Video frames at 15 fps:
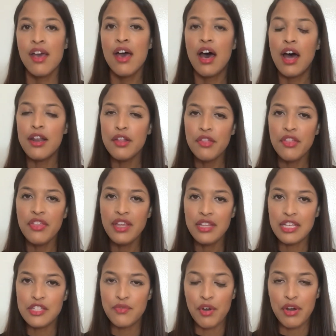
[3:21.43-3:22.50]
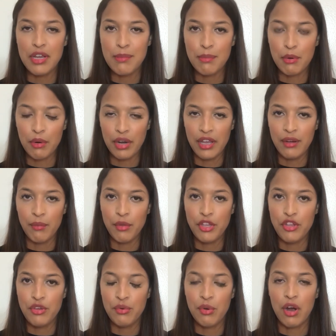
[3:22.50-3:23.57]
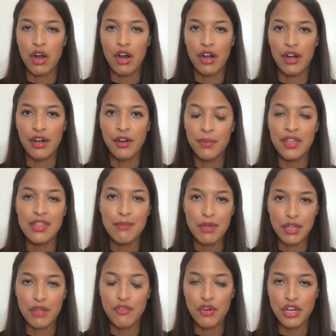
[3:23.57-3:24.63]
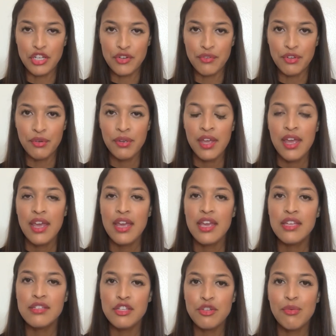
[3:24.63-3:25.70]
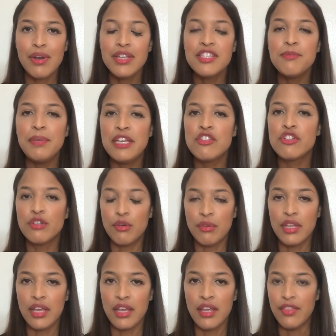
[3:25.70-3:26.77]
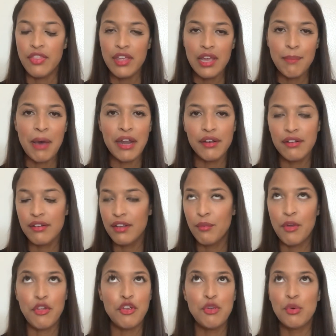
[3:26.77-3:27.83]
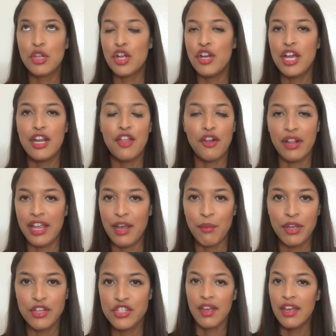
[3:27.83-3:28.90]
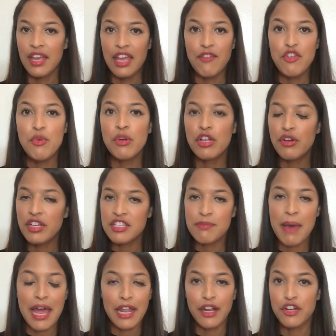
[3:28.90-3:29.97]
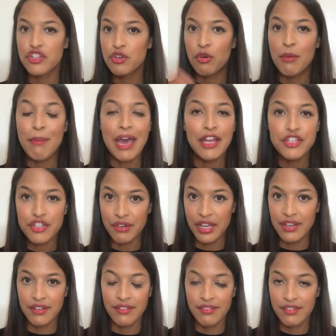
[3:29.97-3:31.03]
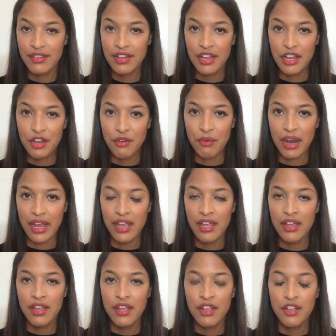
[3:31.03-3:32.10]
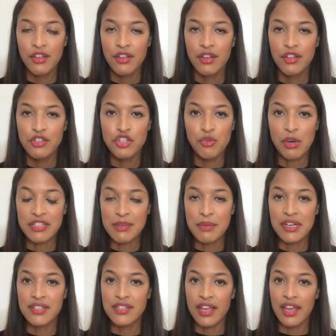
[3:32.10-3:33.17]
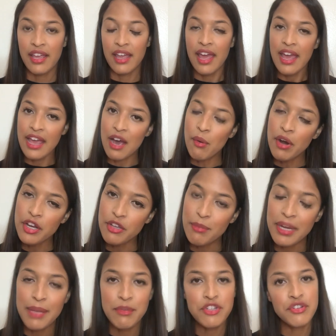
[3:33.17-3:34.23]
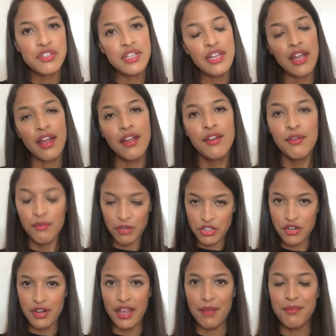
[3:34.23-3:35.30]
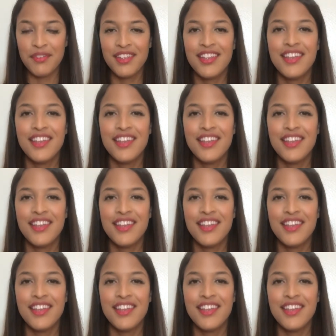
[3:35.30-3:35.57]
Another thing that's very important when you are in the middle of your interview is that you want to speak slowly. And think about it whether you were learning another language. If you were learning Spanish or Mandarin, right? Do you want somebody to say, hey, how are you? My name is Christina. What's your name?